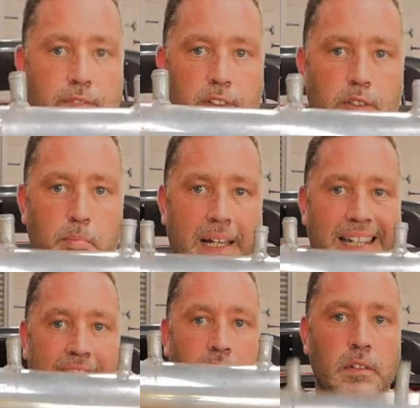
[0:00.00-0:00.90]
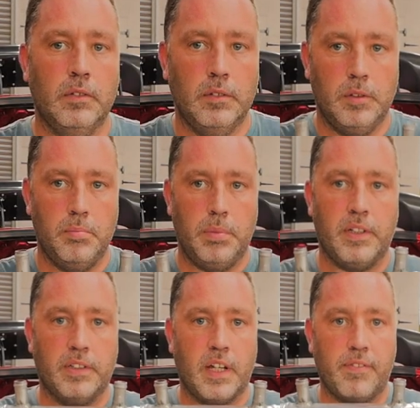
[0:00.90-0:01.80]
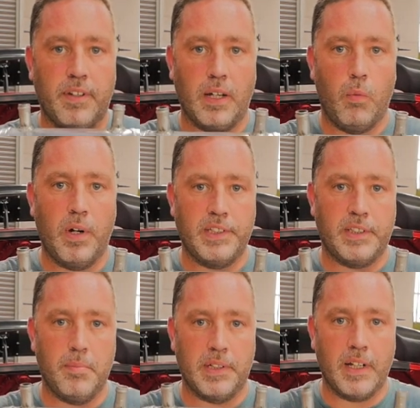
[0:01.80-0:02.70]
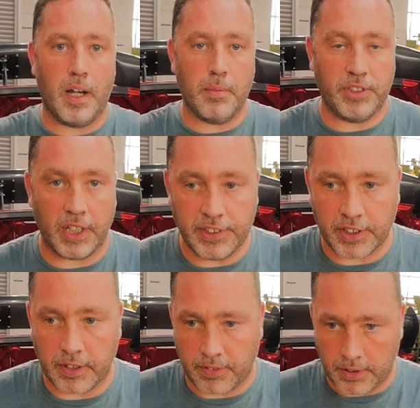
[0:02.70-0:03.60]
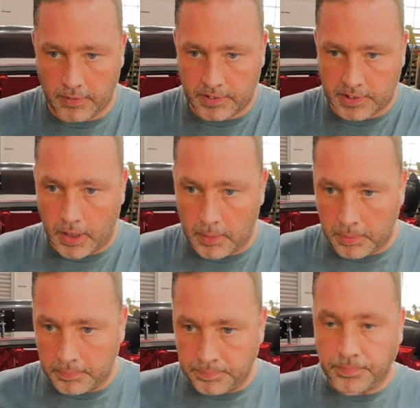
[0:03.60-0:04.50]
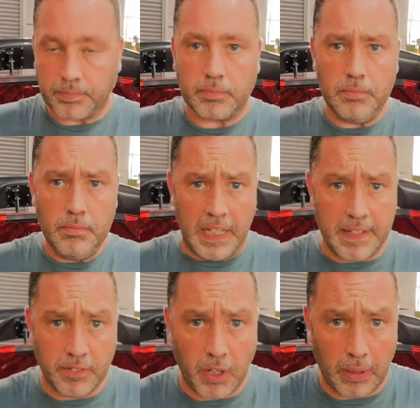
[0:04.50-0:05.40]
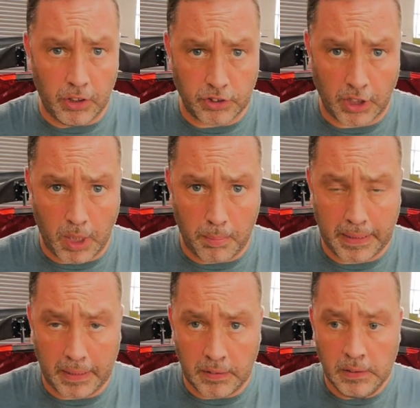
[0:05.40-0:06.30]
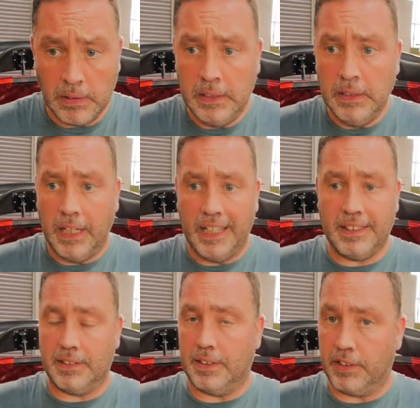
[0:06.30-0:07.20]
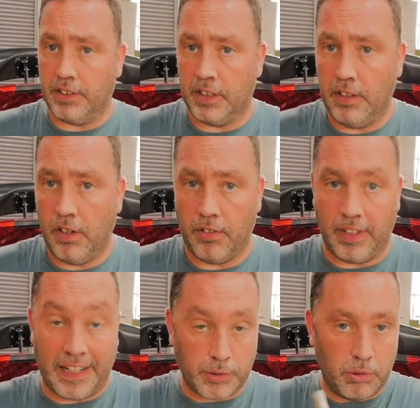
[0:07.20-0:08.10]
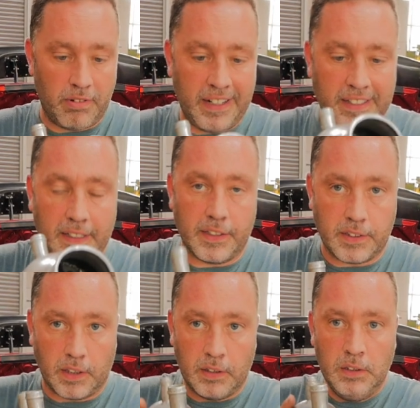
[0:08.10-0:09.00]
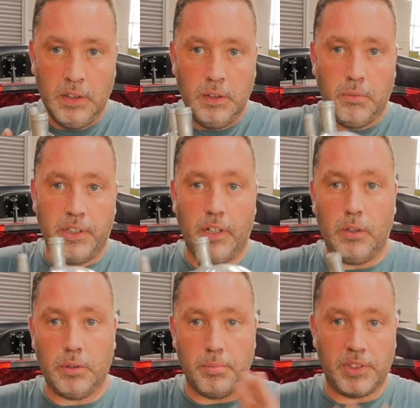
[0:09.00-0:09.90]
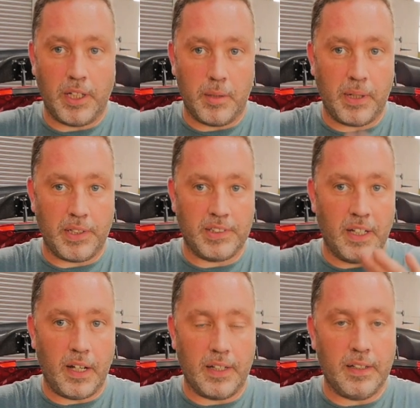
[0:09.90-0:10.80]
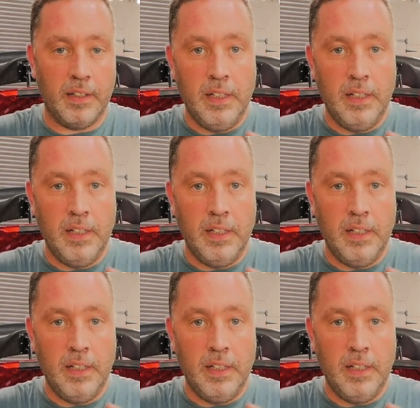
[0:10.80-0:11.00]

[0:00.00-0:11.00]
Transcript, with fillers: fitted back in because I think I'm wasting my time changing it for the other type. Even though it looks a lot bigger, it's actually not. The actual radiator, when you hold them side by side,